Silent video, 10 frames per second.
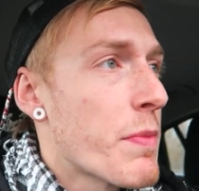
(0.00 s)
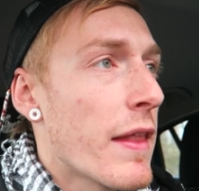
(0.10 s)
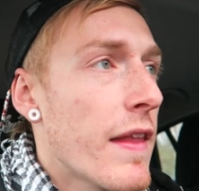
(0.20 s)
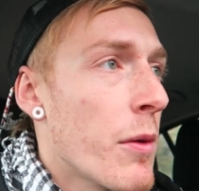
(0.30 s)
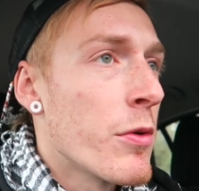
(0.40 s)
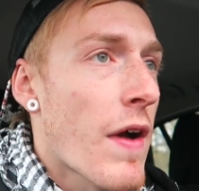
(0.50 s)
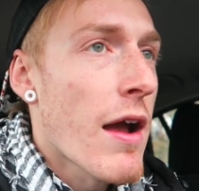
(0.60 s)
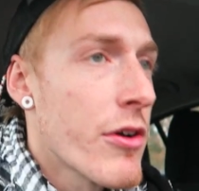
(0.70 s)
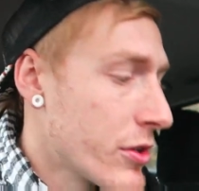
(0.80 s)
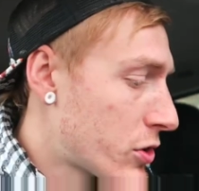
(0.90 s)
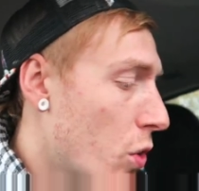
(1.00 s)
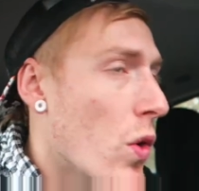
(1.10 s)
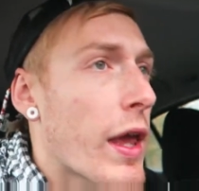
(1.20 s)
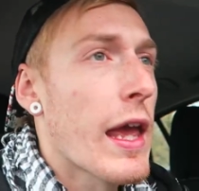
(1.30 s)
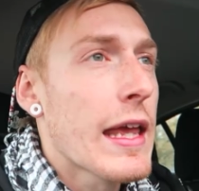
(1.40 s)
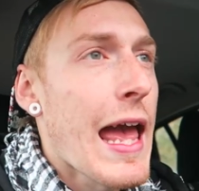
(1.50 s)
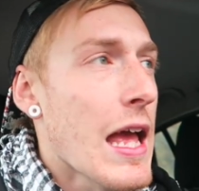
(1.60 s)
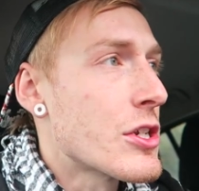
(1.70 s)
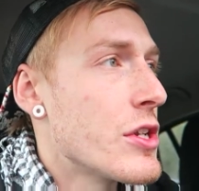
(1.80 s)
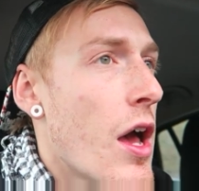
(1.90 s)
spent then with Aaron, talking,
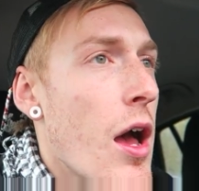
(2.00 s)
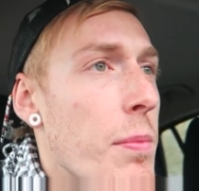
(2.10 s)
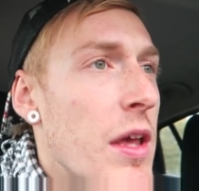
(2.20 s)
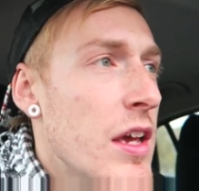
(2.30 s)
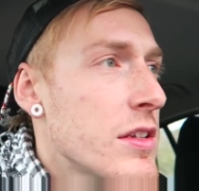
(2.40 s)
catching up,